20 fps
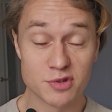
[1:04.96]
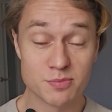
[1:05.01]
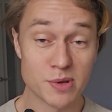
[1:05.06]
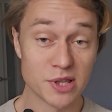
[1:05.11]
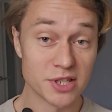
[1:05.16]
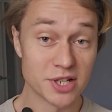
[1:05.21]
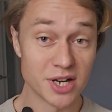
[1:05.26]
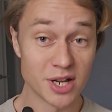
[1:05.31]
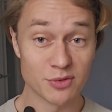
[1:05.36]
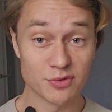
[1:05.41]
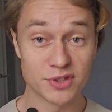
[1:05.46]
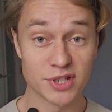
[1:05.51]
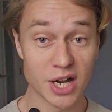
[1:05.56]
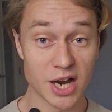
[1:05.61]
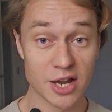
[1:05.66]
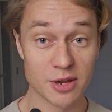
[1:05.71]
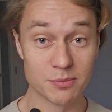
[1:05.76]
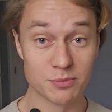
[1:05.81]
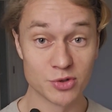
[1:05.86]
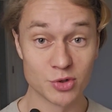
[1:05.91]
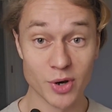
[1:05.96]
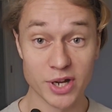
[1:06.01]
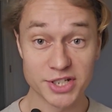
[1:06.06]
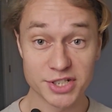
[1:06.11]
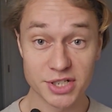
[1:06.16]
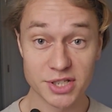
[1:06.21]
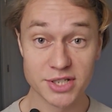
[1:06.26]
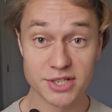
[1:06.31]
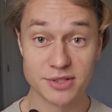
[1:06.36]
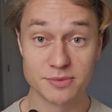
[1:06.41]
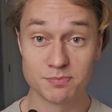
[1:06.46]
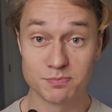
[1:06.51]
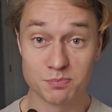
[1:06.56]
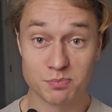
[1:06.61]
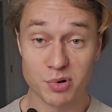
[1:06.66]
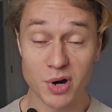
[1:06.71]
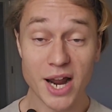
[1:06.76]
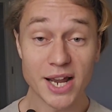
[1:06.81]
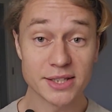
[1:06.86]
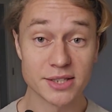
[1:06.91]
to spend enough time to actually
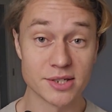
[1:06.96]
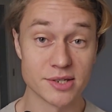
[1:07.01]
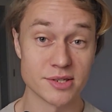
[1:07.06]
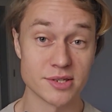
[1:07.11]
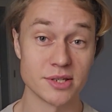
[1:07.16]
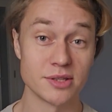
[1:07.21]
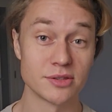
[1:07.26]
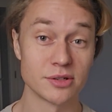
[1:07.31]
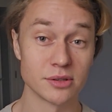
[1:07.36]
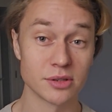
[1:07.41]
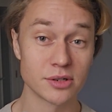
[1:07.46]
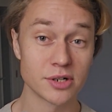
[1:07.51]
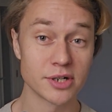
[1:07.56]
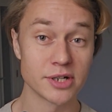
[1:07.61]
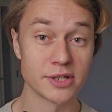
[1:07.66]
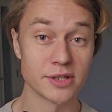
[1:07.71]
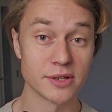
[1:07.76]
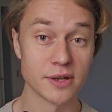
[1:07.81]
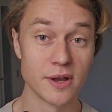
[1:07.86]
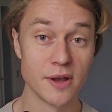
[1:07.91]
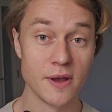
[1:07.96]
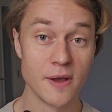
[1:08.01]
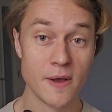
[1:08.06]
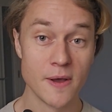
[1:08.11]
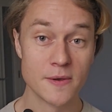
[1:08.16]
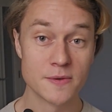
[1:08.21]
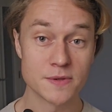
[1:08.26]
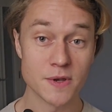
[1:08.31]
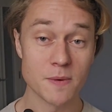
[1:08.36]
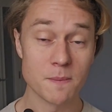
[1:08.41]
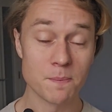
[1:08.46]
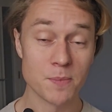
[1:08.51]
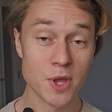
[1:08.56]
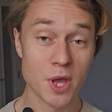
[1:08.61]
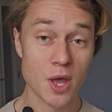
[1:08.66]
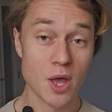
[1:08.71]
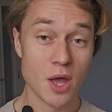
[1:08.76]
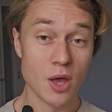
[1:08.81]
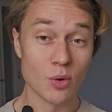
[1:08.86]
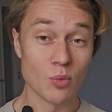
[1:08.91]
practice and to learn it. So
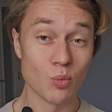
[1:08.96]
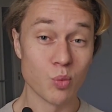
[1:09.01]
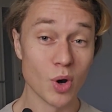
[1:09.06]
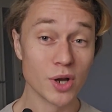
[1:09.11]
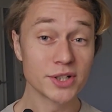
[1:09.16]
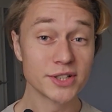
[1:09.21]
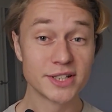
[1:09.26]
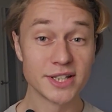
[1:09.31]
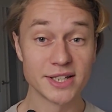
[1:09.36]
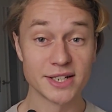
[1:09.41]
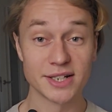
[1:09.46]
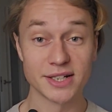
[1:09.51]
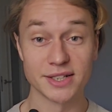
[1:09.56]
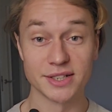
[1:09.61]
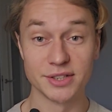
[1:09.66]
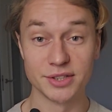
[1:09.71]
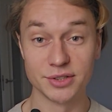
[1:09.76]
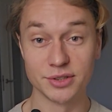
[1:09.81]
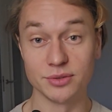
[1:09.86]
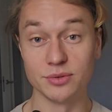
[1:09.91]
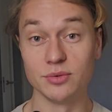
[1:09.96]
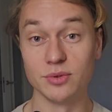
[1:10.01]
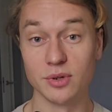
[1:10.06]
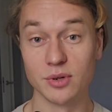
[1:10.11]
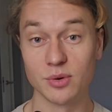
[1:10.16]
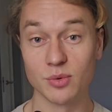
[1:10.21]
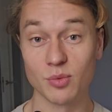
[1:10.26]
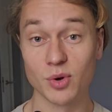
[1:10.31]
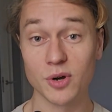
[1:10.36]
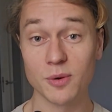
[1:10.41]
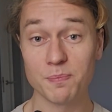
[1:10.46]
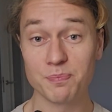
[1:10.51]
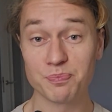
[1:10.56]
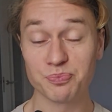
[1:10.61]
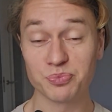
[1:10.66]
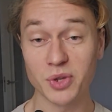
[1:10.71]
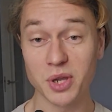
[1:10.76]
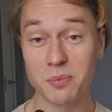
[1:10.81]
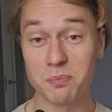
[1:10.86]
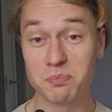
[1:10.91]
what did I do?
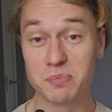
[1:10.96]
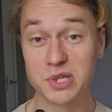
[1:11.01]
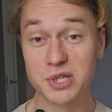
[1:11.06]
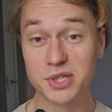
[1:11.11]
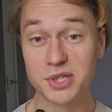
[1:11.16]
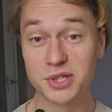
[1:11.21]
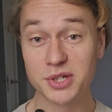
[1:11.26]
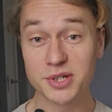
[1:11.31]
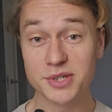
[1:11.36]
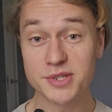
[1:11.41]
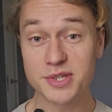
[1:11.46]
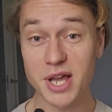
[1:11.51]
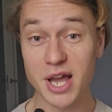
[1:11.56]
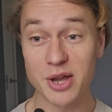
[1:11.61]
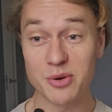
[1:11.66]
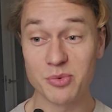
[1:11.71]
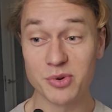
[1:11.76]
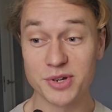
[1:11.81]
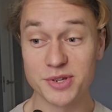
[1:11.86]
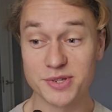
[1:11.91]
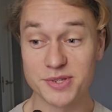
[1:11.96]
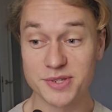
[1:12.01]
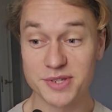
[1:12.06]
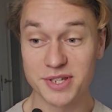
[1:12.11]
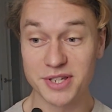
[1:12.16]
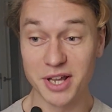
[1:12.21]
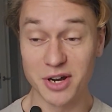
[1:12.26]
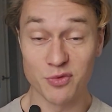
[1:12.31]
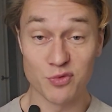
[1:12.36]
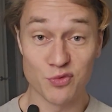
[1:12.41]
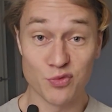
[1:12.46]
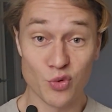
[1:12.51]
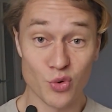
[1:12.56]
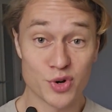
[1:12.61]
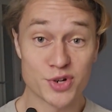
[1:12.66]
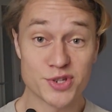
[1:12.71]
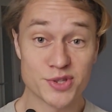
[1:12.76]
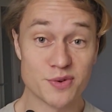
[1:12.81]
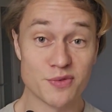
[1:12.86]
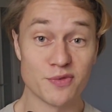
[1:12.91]
Well, because I was kind of
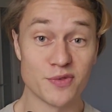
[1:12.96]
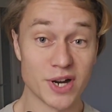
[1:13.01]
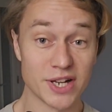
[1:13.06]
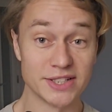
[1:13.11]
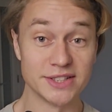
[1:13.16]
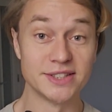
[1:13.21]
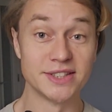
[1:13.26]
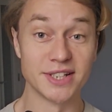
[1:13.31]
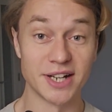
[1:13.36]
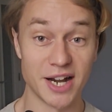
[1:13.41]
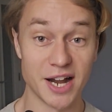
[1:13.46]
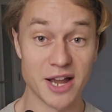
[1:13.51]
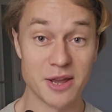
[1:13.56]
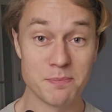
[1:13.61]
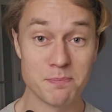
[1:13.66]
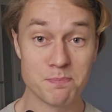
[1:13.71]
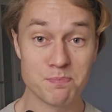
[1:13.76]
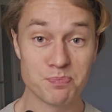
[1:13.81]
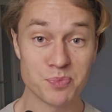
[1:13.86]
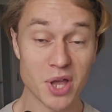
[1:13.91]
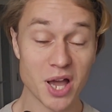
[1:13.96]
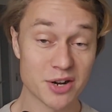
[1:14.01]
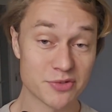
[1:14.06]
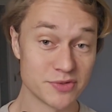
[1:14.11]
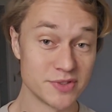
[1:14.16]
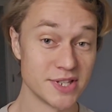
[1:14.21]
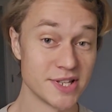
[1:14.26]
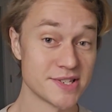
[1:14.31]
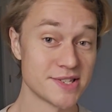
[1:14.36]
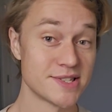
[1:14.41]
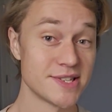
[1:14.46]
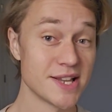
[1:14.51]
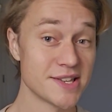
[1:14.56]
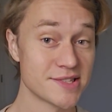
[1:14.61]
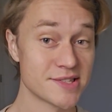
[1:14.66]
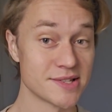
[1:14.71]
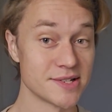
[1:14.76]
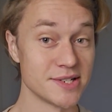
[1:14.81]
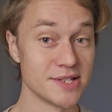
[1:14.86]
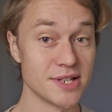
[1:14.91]
forced to find time out of
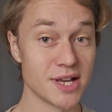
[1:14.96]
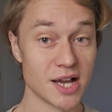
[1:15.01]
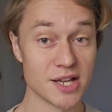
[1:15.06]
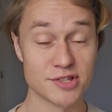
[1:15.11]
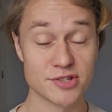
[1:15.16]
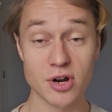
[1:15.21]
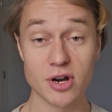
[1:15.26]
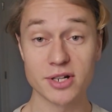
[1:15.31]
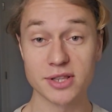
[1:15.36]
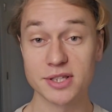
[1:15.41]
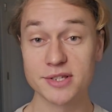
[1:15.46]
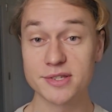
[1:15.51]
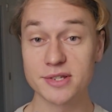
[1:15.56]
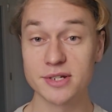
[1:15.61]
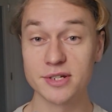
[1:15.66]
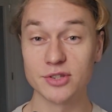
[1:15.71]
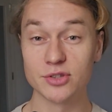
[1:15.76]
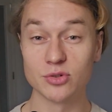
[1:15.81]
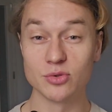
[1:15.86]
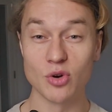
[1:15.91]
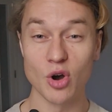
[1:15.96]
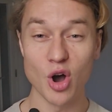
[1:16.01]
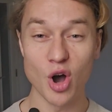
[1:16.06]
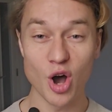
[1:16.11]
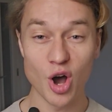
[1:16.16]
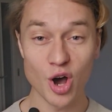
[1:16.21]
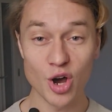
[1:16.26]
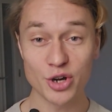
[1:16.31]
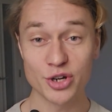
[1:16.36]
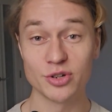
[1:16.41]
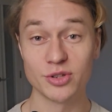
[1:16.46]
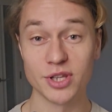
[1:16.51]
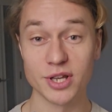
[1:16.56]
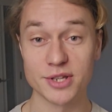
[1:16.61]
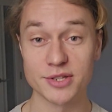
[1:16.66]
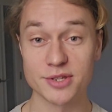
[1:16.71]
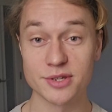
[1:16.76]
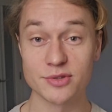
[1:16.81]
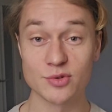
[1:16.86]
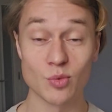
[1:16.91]
necessity, I started listening to audio
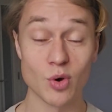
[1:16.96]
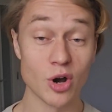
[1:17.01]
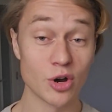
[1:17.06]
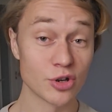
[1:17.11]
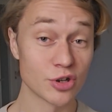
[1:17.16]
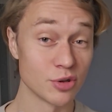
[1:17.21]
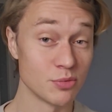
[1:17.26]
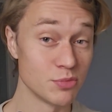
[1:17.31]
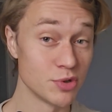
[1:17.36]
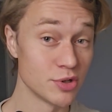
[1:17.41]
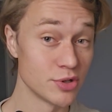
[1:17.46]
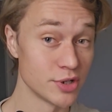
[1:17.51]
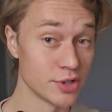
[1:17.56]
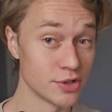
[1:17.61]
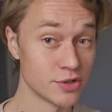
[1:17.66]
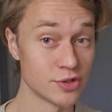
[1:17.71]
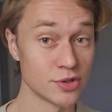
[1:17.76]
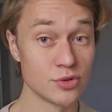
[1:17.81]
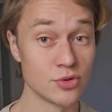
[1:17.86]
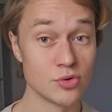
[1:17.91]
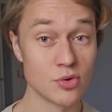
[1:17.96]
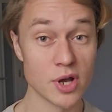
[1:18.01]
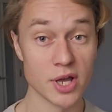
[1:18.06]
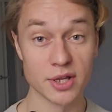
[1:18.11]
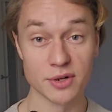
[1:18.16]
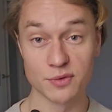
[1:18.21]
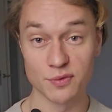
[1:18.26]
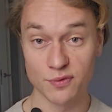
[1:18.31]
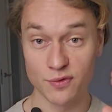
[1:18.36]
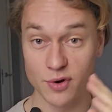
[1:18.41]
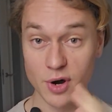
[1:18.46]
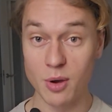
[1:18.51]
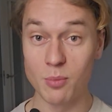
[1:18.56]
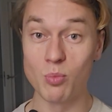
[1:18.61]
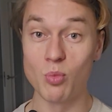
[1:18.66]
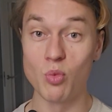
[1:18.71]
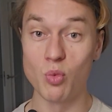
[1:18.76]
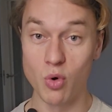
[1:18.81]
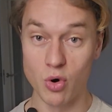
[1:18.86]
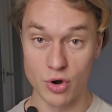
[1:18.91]
lessons while commuting to and
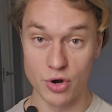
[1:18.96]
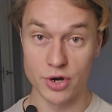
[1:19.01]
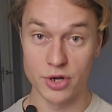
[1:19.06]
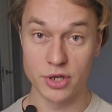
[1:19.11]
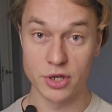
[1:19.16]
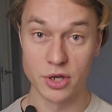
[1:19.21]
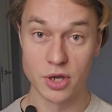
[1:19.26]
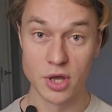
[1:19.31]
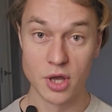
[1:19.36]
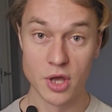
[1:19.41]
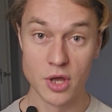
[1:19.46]
from work.